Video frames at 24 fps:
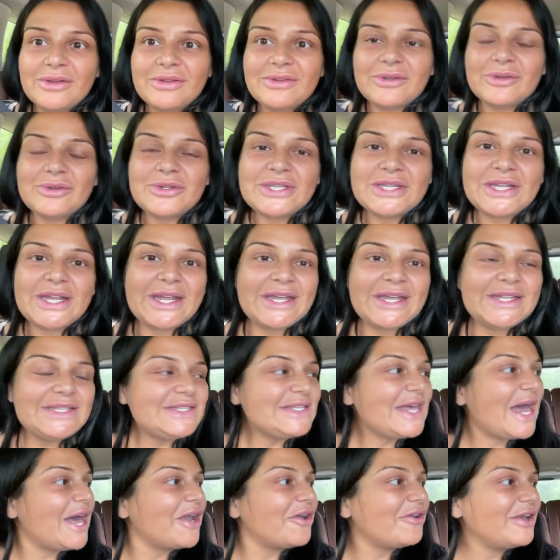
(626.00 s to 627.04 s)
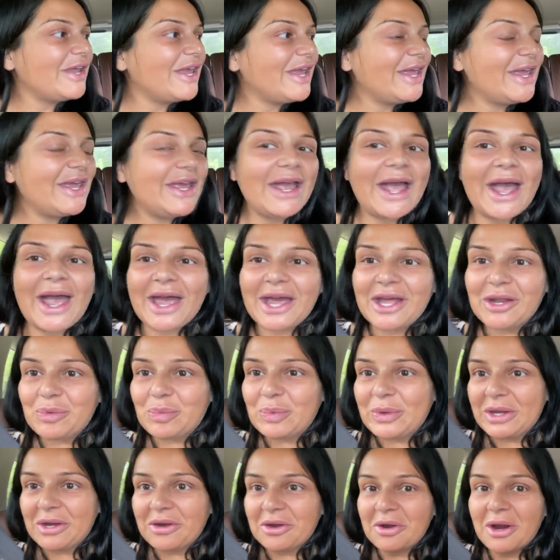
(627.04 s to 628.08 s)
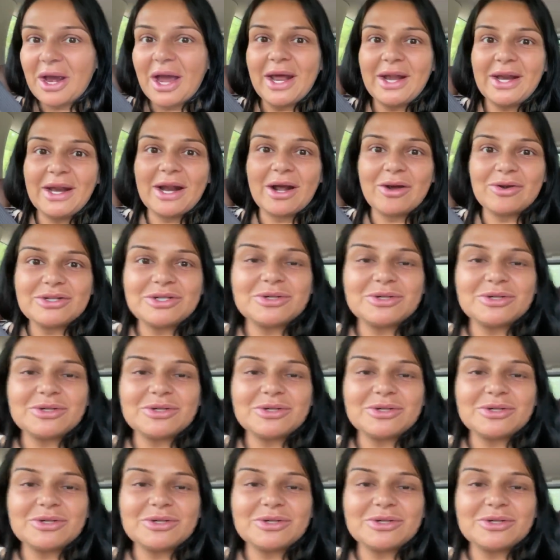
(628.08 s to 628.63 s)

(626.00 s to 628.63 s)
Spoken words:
So today's Saturday and we are headed out